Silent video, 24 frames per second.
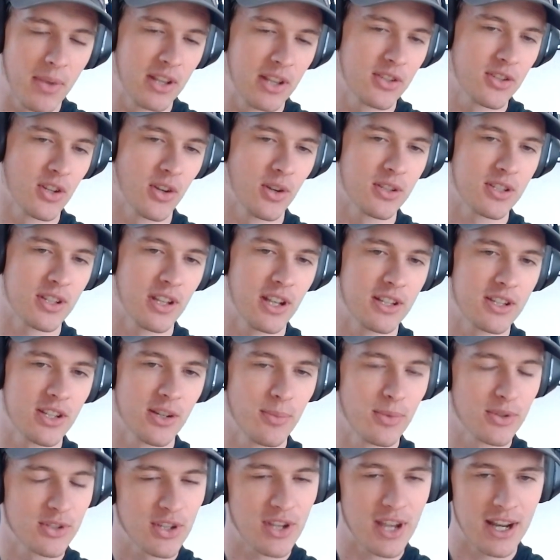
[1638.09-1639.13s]
And so it's
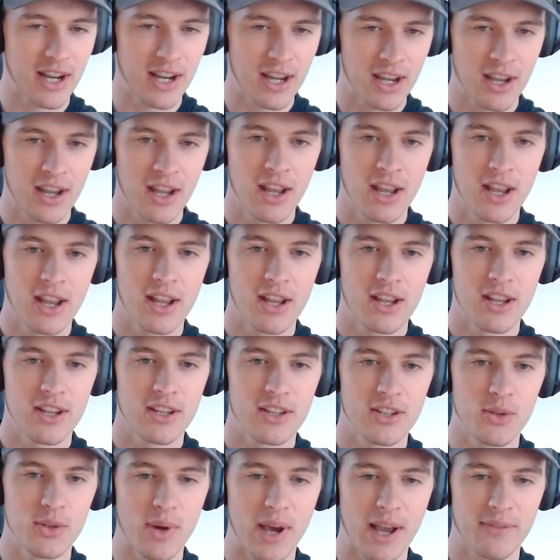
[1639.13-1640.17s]
almost like
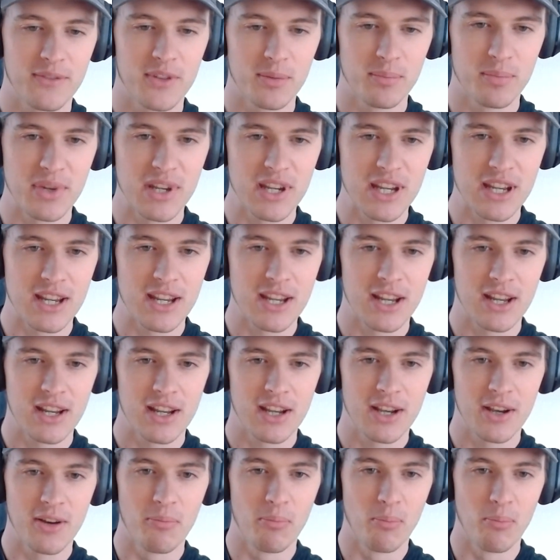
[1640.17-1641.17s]
you have to be